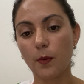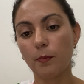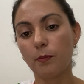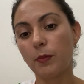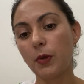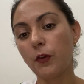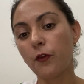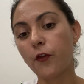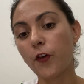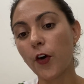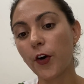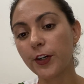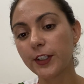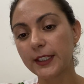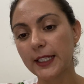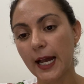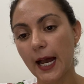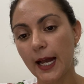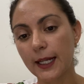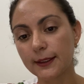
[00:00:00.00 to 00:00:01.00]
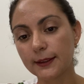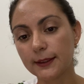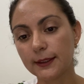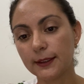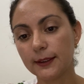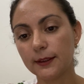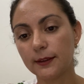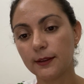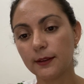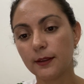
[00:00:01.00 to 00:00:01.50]
Before that,
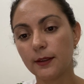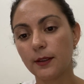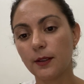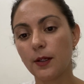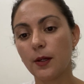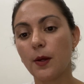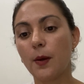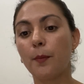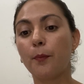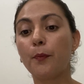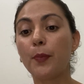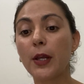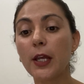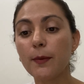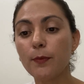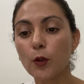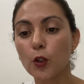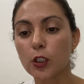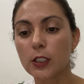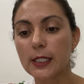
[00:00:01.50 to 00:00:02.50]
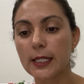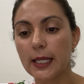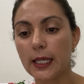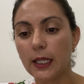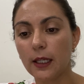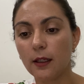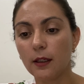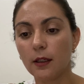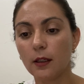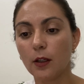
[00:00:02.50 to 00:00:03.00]

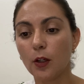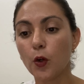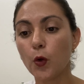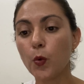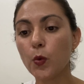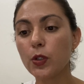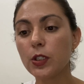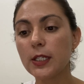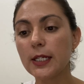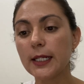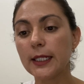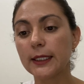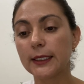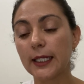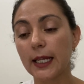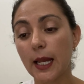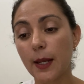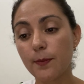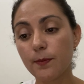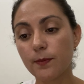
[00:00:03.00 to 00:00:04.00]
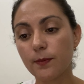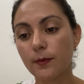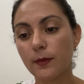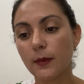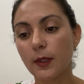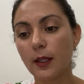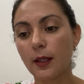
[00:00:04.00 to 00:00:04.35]
previously, until then,